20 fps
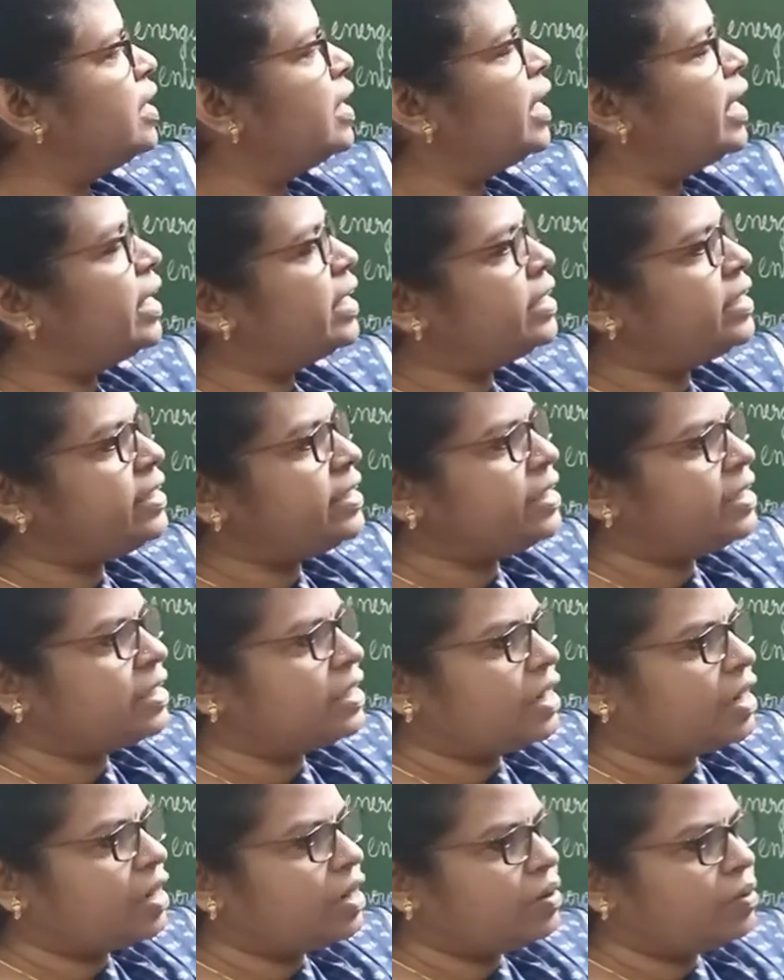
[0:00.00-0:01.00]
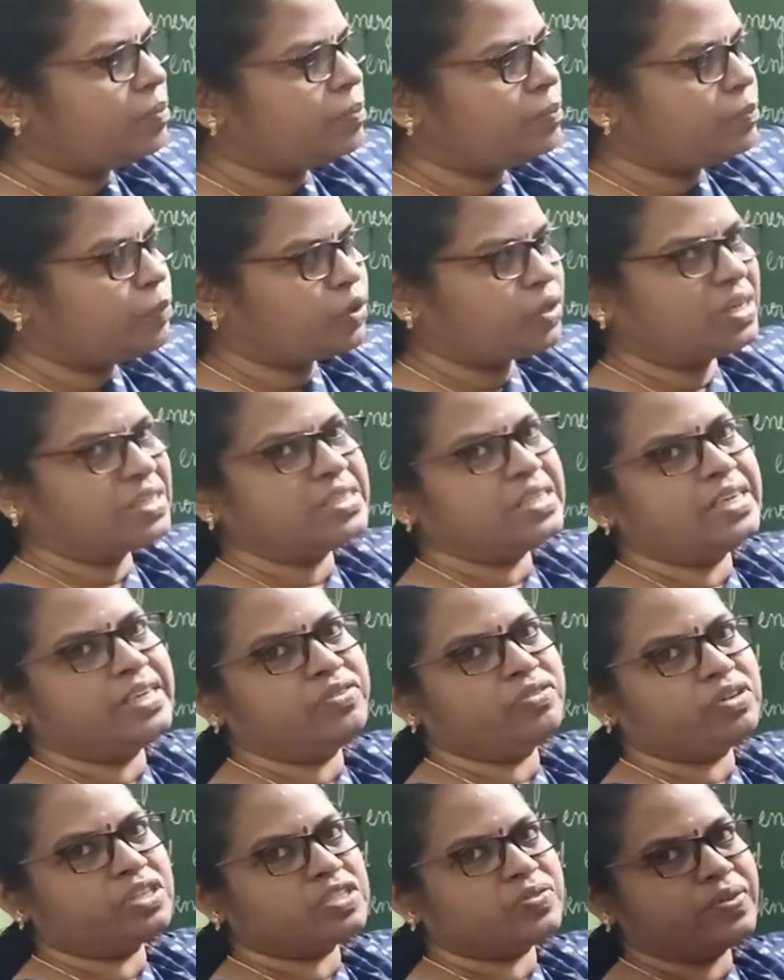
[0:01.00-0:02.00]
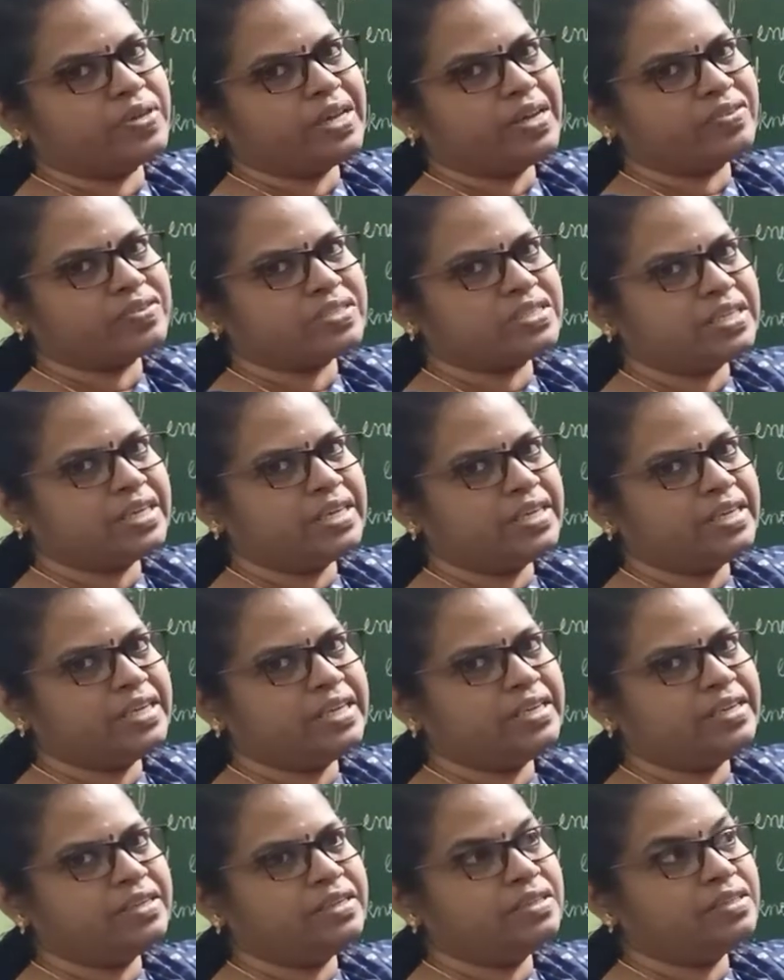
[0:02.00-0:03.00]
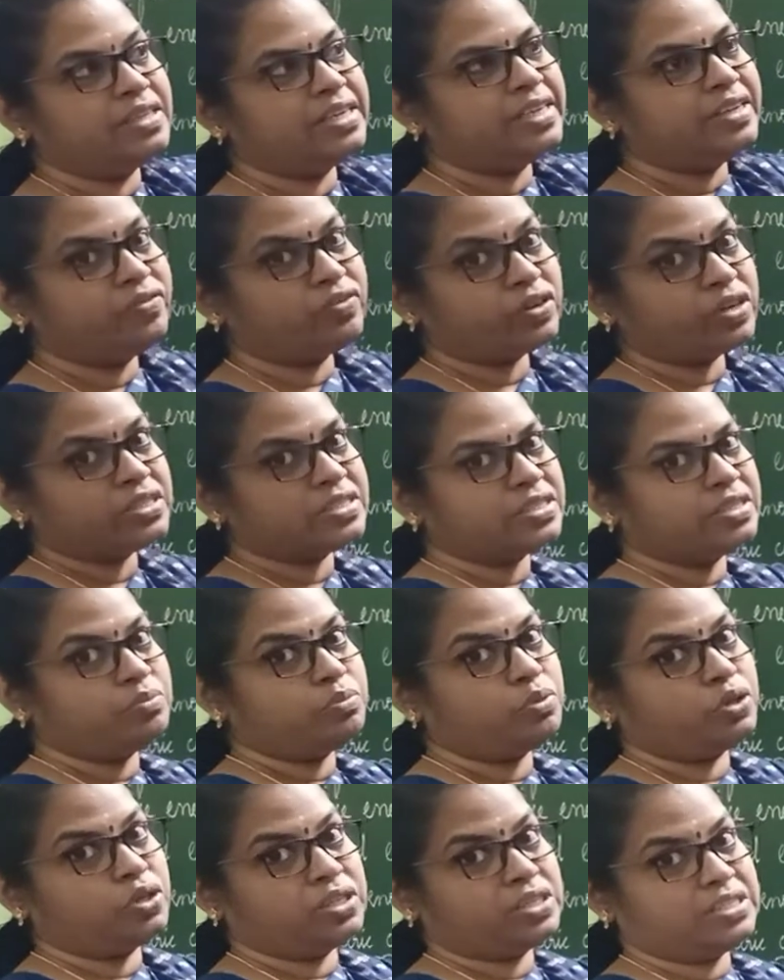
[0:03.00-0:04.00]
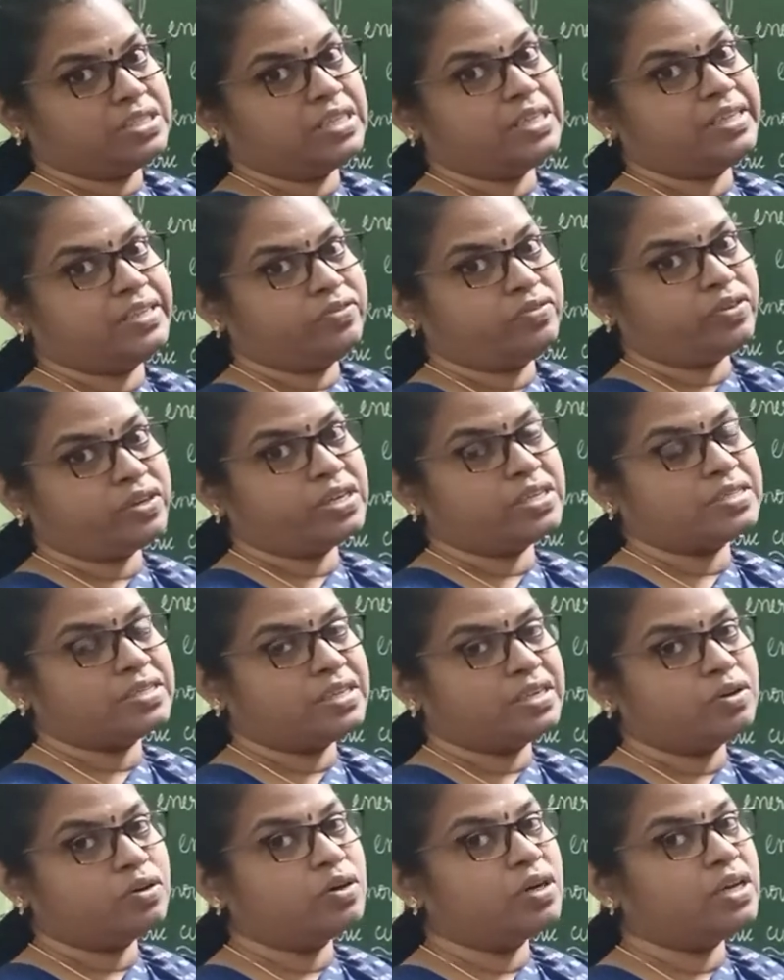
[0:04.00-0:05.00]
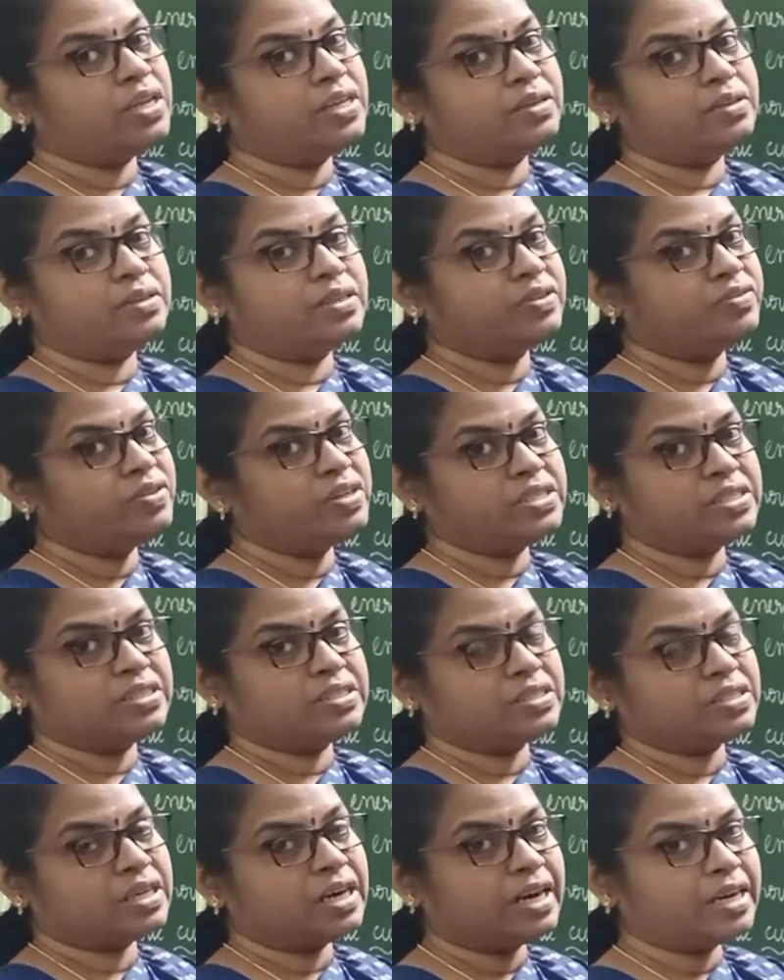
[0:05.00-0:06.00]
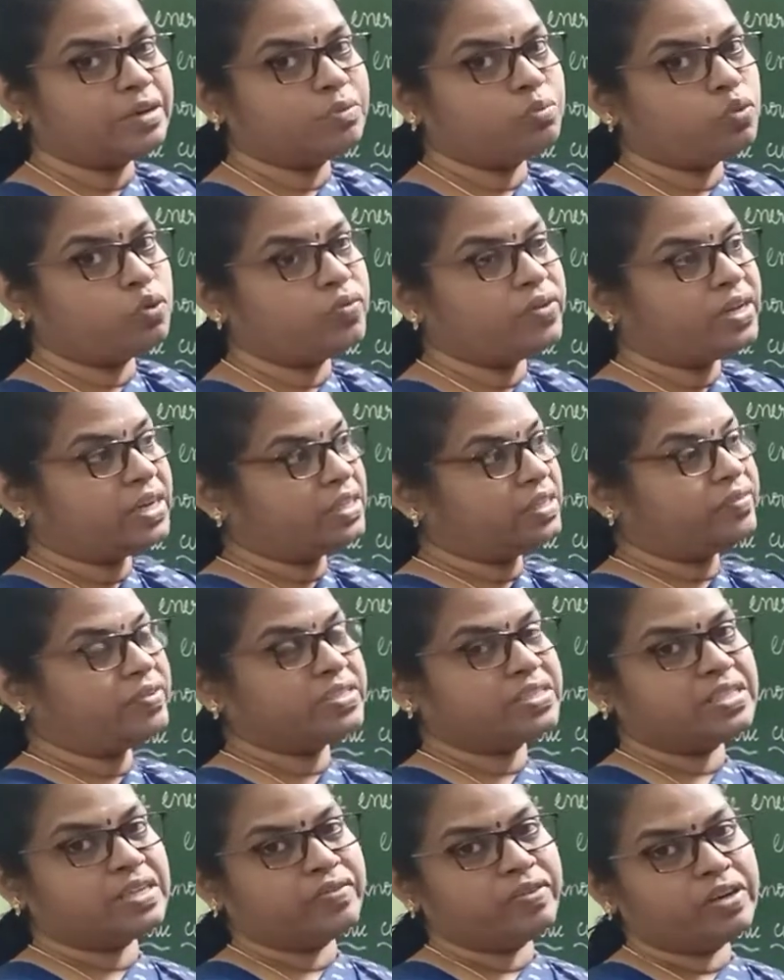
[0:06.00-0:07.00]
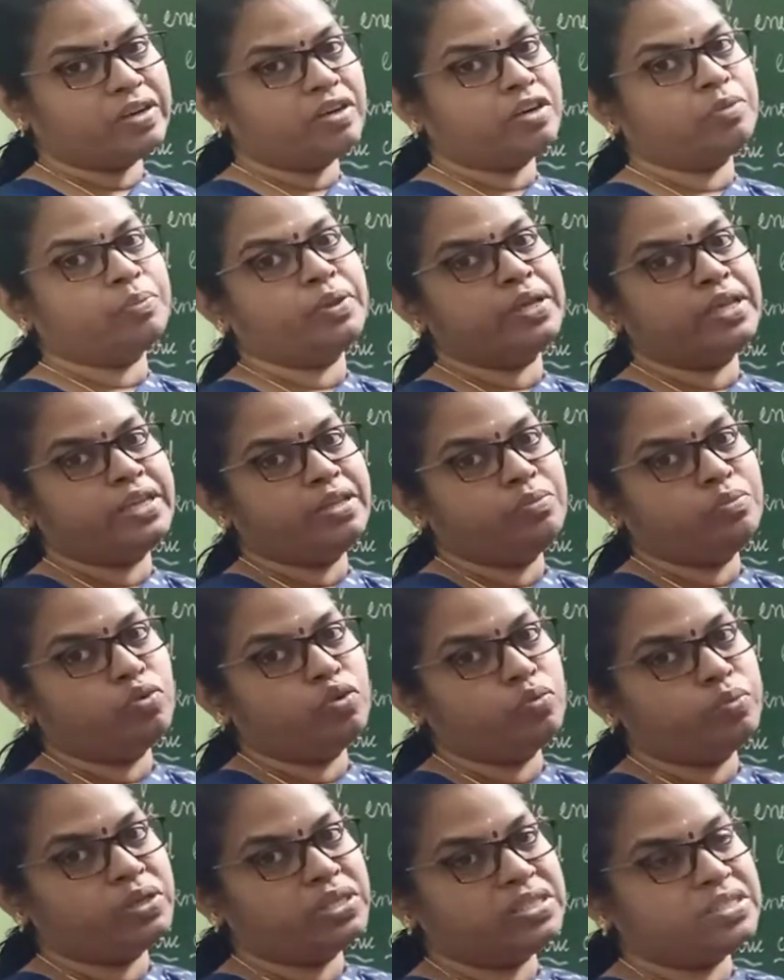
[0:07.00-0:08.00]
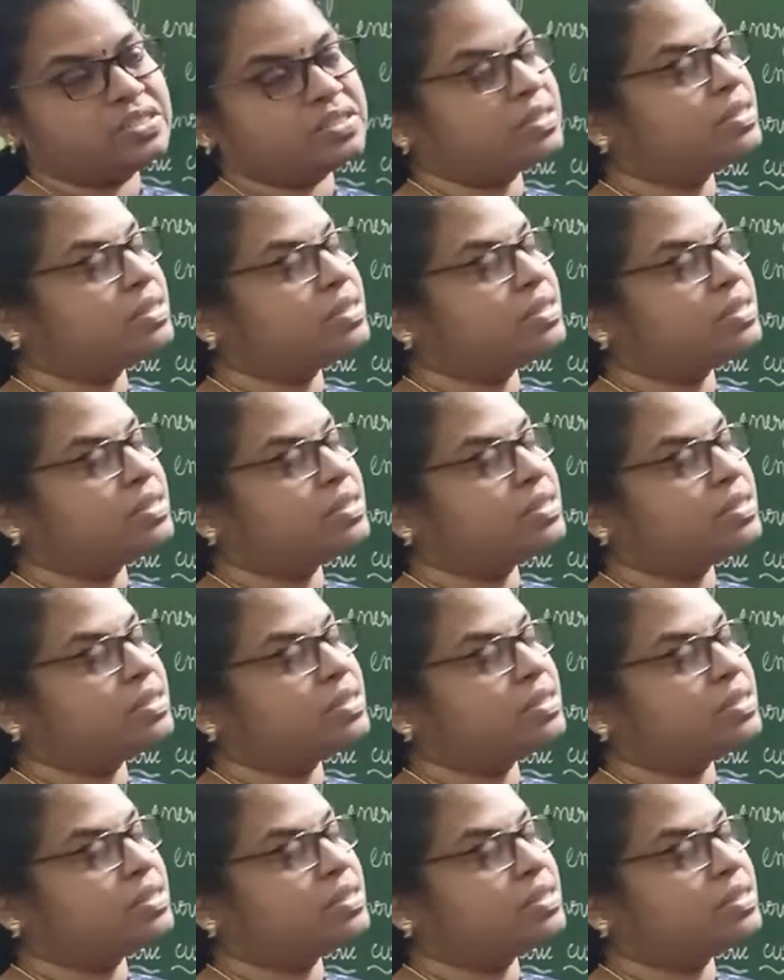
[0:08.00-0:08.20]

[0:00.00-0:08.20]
And potential difference we have studied, the difference in potential difference, then only it will start moving, otherwise there will not be any movement.